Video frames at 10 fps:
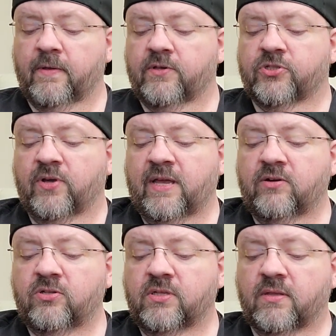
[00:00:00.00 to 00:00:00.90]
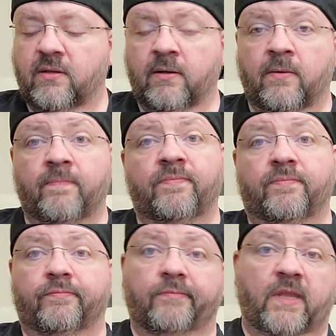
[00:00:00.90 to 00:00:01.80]
So here's
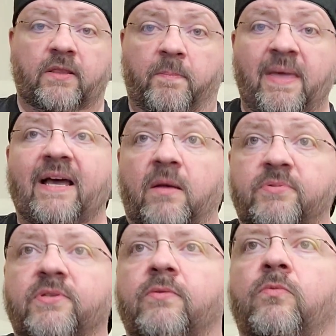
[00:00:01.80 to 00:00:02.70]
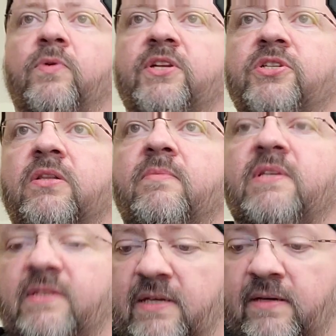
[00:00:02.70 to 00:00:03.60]
the pickups, which, let me
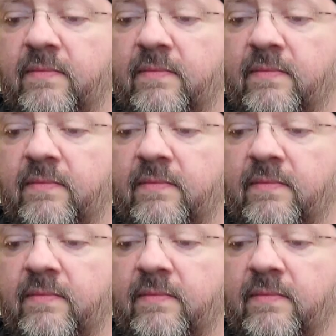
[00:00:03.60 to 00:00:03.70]
see,